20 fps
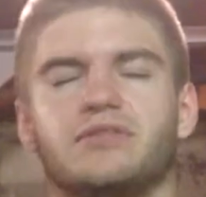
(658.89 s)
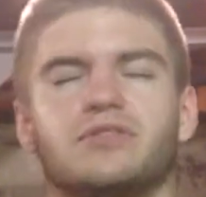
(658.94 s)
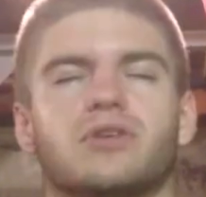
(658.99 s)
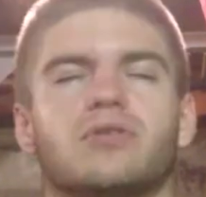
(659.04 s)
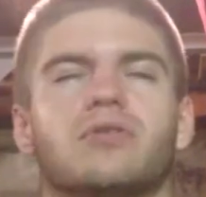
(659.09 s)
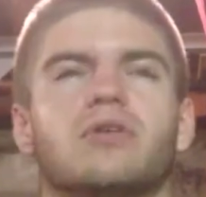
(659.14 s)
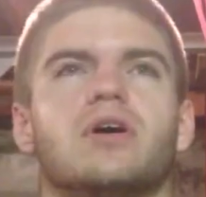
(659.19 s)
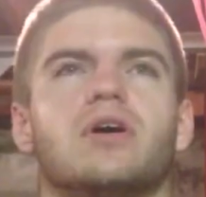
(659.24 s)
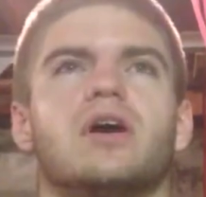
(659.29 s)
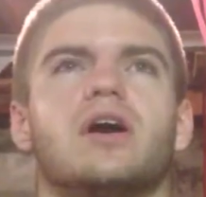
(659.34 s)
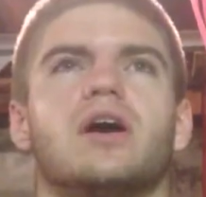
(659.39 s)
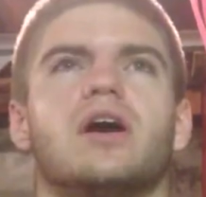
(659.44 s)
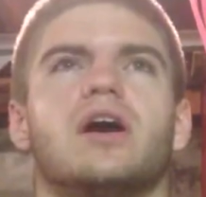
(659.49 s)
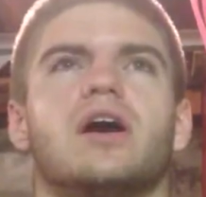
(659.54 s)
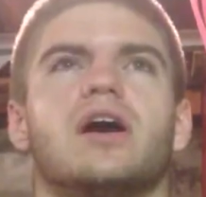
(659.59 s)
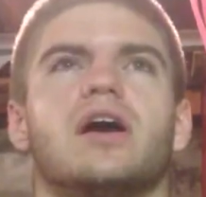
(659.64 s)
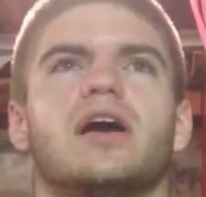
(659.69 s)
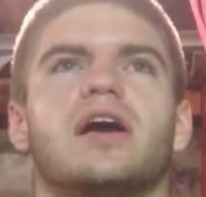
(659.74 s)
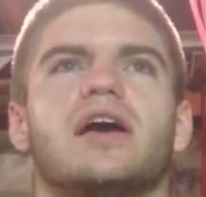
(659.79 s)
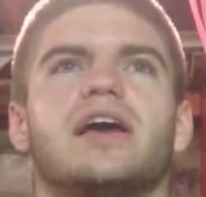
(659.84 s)
So
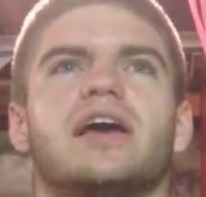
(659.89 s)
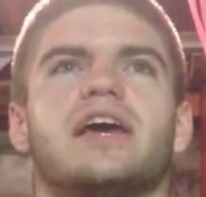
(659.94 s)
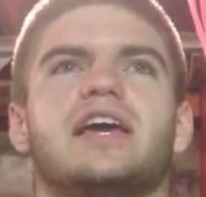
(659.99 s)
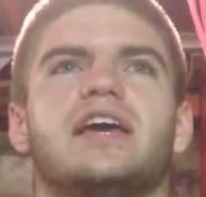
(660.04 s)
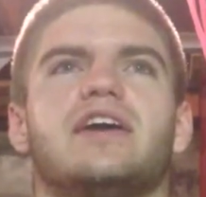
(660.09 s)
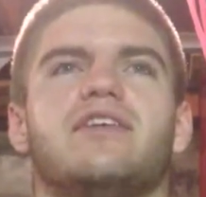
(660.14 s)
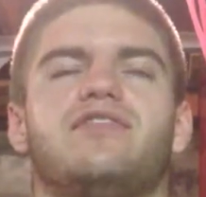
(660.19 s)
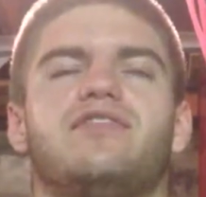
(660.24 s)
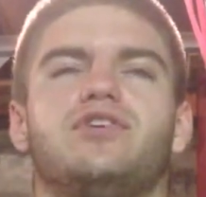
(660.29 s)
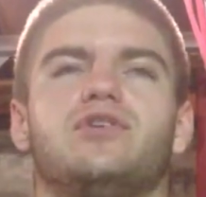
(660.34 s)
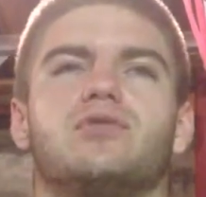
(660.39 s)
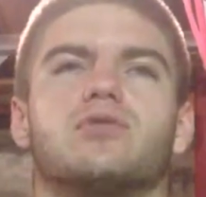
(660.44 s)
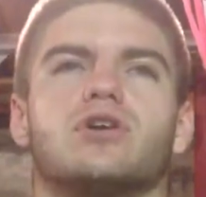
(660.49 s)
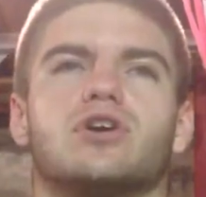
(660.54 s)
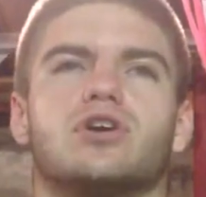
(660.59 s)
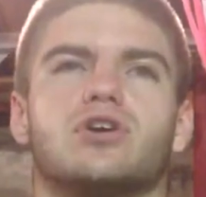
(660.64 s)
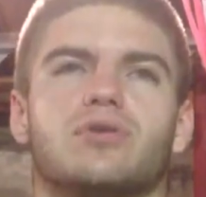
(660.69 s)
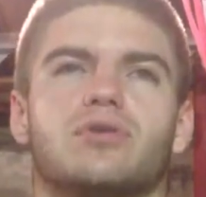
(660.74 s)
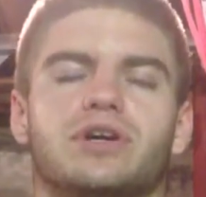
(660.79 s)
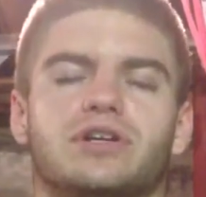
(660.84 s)
if you are
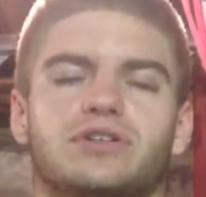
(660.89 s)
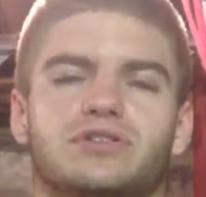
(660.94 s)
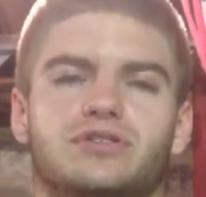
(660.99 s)
going